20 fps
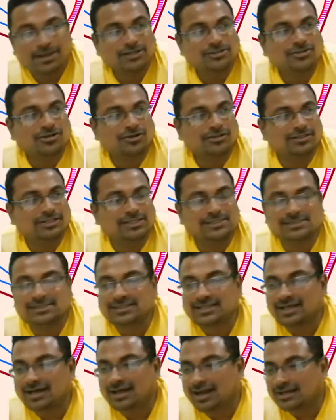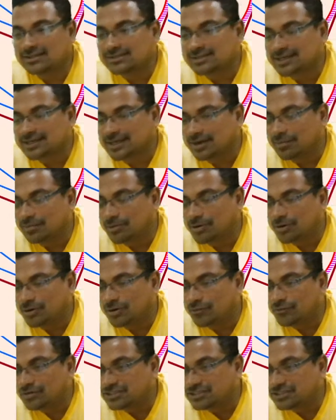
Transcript: Based on this, they are asking about